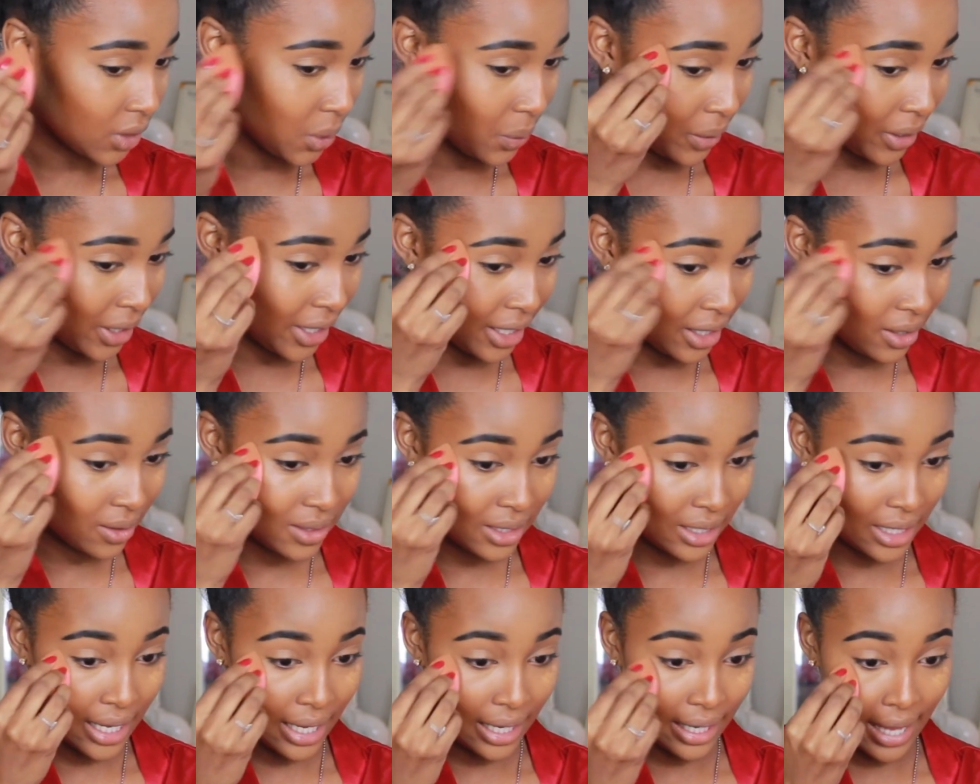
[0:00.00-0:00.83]
what
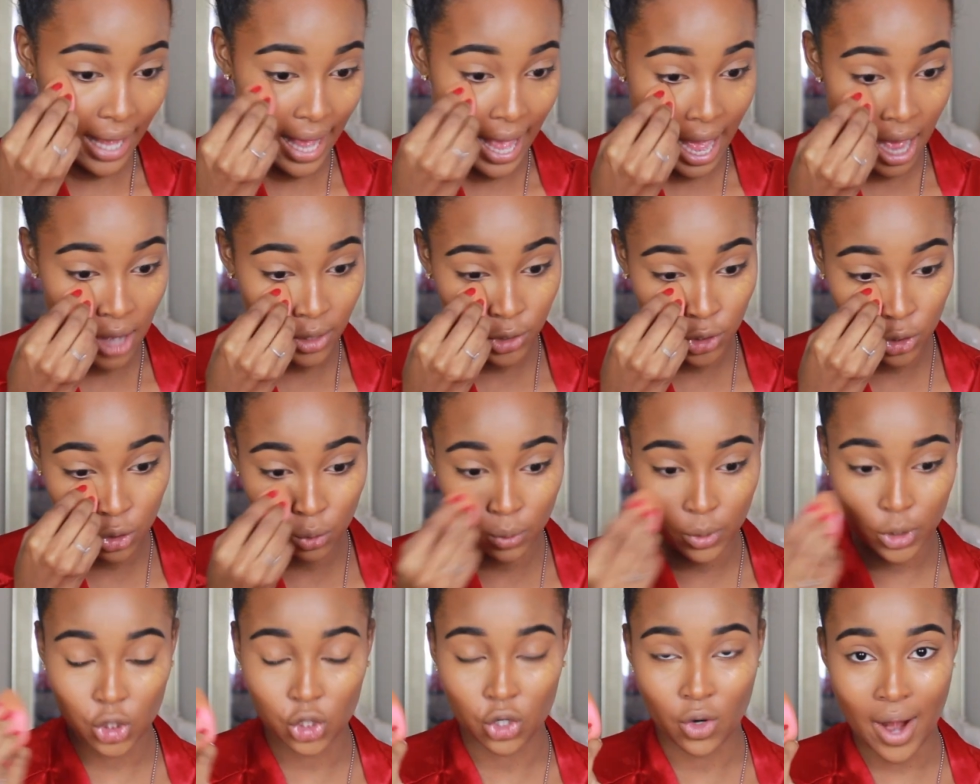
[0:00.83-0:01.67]
else? Like how
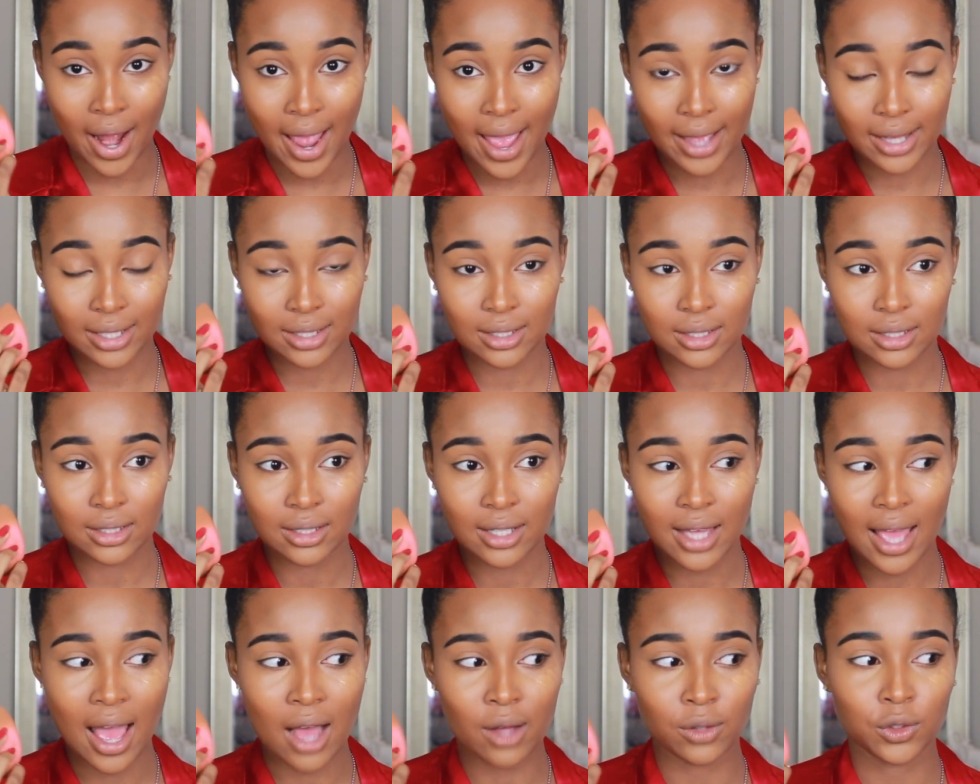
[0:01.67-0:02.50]
to attract
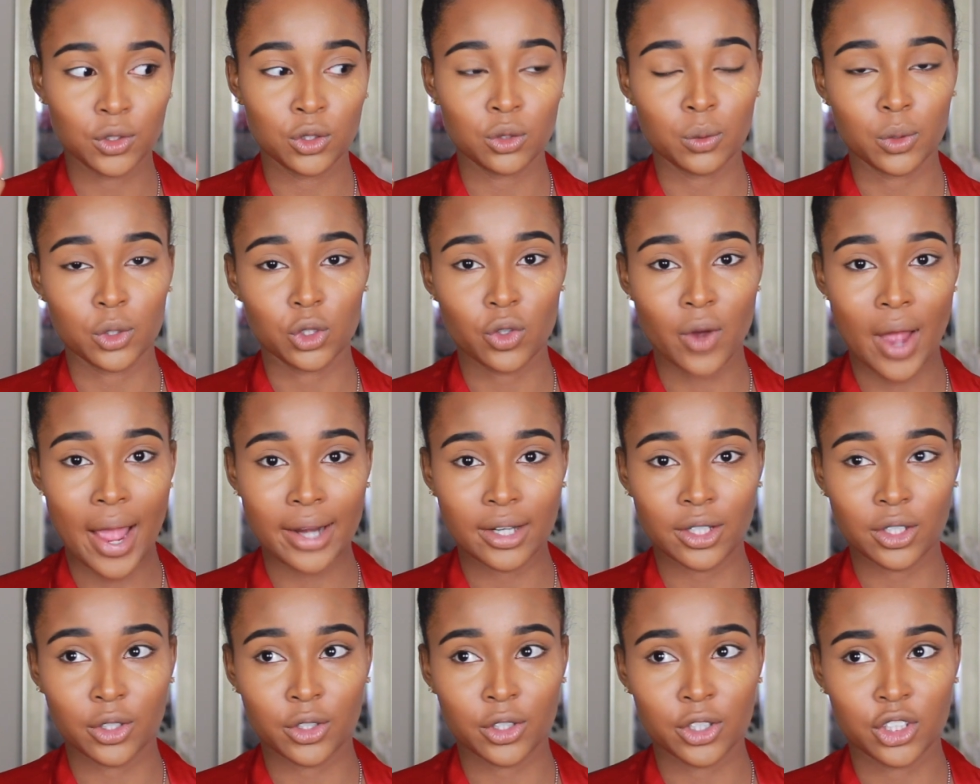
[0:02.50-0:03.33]

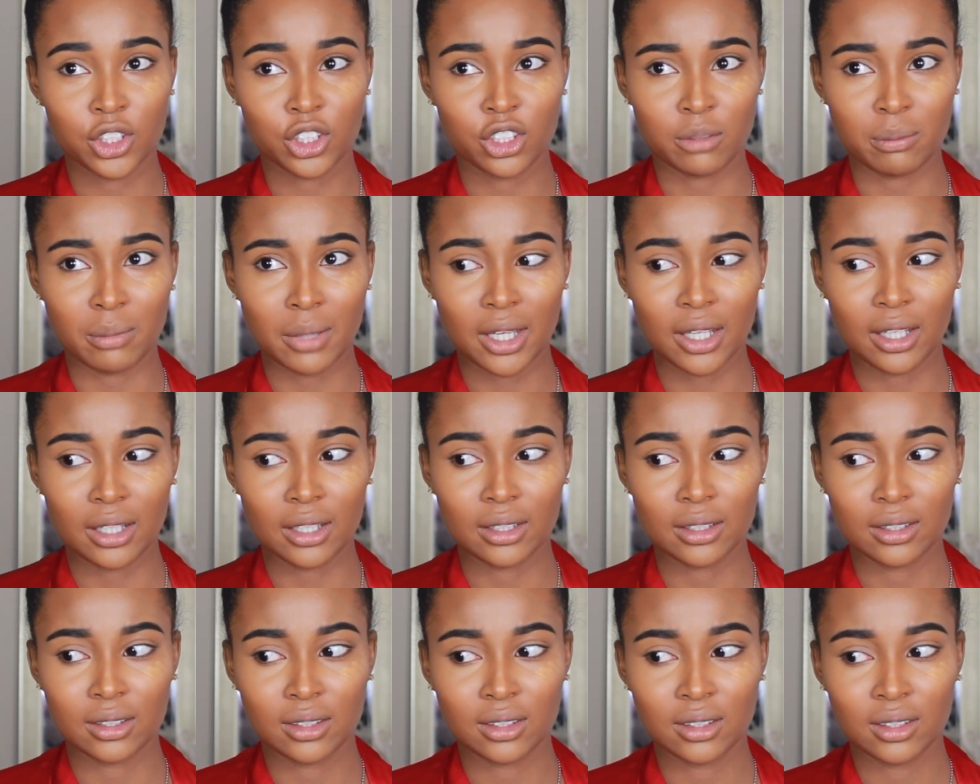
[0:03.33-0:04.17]
a Christian
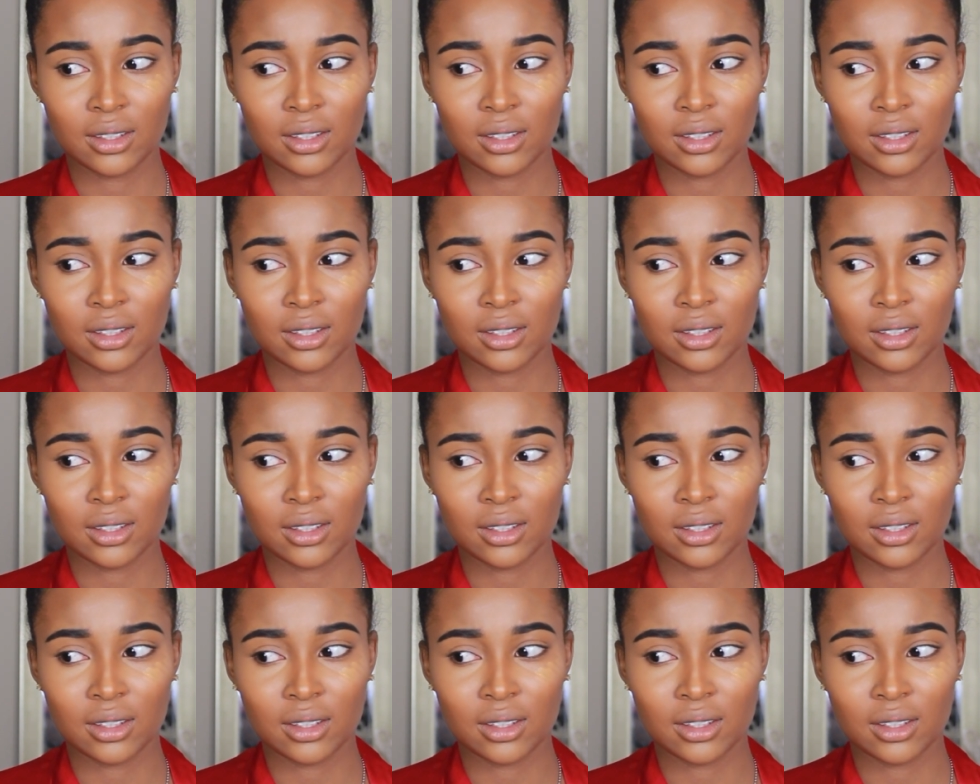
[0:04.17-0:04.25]
man.